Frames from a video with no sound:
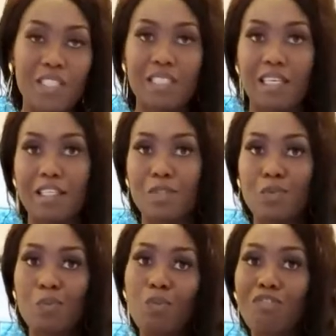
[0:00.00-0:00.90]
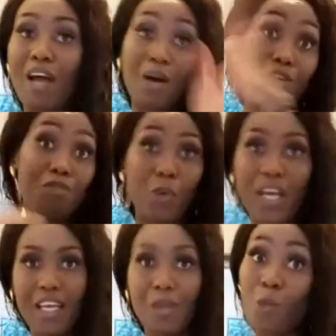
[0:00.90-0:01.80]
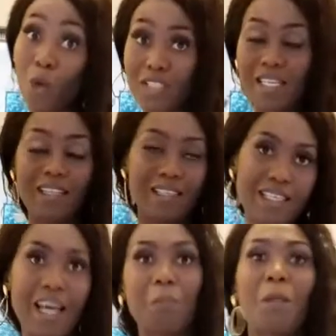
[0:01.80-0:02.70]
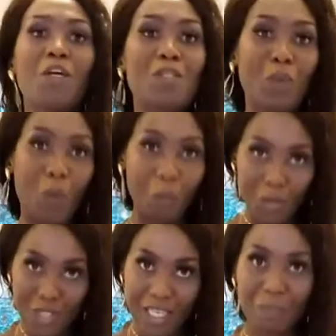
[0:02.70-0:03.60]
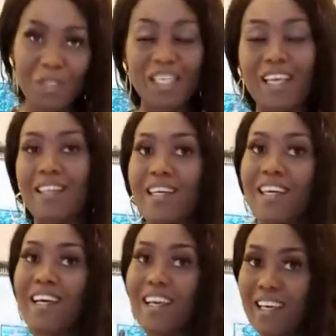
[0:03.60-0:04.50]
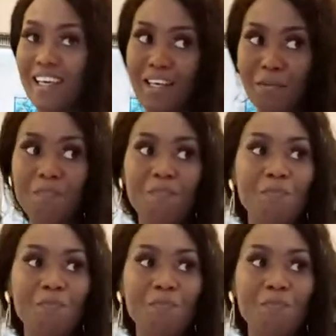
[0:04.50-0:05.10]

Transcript: decided to move out of where he was at the time. So we both came together here.